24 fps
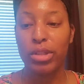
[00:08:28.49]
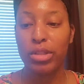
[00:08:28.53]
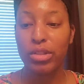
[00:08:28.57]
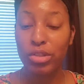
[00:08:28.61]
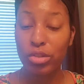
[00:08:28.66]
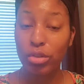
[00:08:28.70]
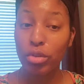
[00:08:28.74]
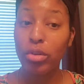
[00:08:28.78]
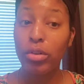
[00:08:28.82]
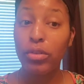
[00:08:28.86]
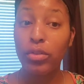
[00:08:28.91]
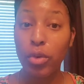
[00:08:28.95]

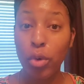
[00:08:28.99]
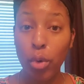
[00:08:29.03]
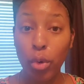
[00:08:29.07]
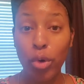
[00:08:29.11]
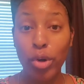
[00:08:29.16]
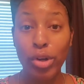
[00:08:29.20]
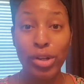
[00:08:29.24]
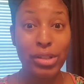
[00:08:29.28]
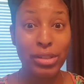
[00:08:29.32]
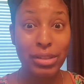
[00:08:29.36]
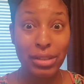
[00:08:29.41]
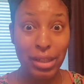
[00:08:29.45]
So of
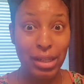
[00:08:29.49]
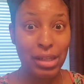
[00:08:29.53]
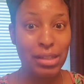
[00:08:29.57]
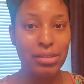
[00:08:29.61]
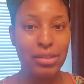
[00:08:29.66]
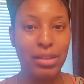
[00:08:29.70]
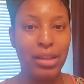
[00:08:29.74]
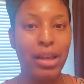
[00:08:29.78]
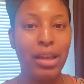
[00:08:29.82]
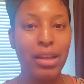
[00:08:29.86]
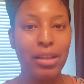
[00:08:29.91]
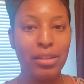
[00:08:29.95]
course, as
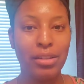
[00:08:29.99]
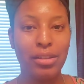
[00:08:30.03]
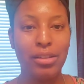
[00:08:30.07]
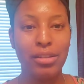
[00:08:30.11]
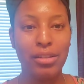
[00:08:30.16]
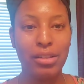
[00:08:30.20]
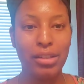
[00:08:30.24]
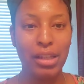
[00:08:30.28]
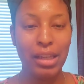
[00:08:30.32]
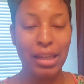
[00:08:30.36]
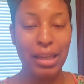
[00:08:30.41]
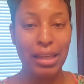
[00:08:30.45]
that
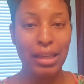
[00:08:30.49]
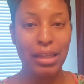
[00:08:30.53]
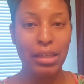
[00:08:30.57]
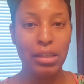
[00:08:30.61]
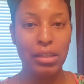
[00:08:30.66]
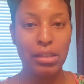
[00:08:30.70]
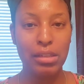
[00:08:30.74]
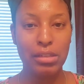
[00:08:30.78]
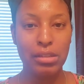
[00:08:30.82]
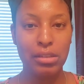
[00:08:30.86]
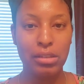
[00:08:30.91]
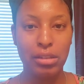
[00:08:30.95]

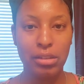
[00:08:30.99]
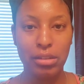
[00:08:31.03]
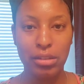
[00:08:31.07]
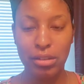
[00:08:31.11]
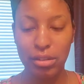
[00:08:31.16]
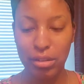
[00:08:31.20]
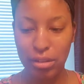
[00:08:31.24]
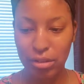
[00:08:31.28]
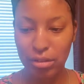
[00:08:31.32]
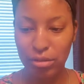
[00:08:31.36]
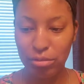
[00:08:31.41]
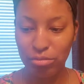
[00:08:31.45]
is,
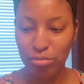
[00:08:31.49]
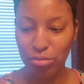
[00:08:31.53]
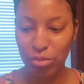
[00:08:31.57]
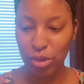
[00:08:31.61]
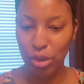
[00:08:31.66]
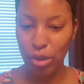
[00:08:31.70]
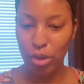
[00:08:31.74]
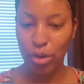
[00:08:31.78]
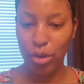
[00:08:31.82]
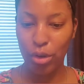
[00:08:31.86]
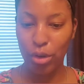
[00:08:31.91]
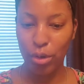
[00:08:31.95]

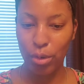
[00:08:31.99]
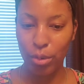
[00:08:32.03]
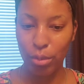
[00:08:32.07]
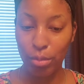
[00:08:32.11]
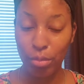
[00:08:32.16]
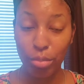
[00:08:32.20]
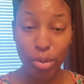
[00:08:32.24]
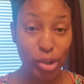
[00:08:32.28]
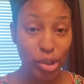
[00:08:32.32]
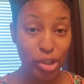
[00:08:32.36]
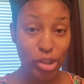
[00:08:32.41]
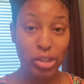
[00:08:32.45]
you know,
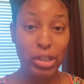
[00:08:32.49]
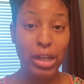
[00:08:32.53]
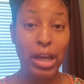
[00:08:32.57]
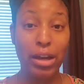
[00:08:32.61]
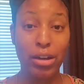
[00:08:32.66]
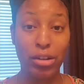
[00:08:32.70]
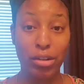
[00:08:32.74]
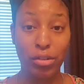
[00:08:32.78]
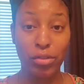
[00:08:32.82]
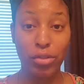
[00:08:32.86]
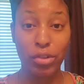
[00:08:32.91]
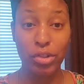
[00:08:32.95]
pushed
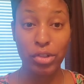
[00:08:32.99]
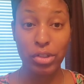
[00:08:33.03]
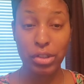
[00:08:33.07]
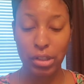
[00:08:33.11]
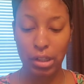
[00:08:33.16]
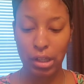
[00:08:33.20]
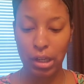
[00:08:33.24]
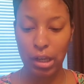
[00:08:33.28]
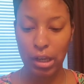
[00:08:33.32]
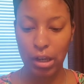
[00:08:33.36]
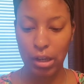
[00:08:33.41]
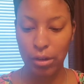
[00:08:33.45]
out of your
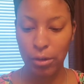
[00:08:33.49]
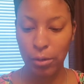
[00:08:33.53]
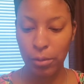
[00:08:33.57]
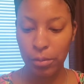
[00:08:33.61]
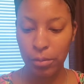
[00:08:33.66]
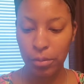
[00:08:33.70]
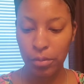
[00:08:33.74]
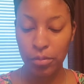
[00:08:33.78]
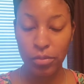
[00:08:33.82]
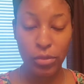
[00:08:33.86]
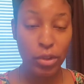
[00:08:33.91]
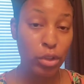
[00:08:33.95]
skin,
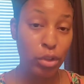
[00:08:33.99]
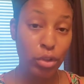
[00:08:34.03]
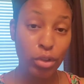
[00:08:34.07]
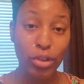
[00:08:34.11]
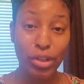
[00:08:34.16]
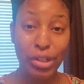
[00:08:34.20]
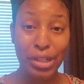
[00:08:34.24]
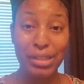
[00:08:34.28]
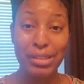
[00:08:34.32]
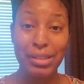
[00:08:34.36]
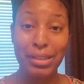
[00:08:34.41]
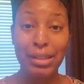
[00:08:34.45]
you're
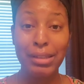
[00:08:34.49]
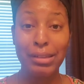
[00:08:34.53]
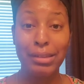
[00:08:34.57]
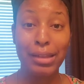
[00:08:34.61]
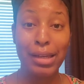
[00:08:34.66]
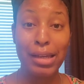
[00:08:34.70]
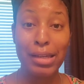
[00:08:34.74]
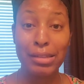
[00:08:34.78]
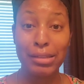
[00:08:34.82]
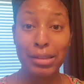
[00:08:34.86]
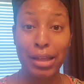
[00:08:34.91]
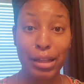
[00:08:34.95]
gonna see
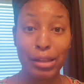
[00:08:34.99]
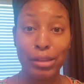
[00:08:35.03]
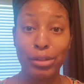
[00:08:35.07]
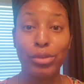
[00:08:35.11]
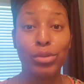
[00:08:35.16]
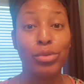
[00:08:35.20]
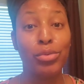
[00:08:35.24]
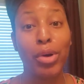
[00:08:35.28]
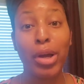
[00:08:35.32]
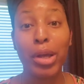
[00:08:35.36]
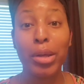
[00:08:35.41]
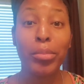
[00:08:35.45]
things like little
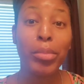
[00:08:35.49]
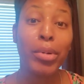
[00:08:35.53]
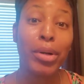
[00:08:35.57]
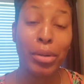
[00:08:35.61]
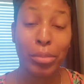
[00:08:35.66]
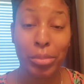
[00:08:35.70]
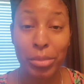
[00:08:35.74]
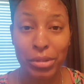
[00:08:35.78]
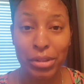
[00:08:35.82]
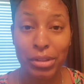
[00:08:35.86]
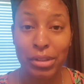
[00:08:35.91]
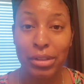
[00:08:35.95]
white
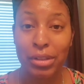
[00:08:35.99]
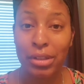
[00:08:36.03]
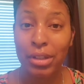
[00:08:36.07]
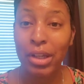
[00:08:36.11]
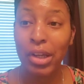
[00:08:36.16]
bumps.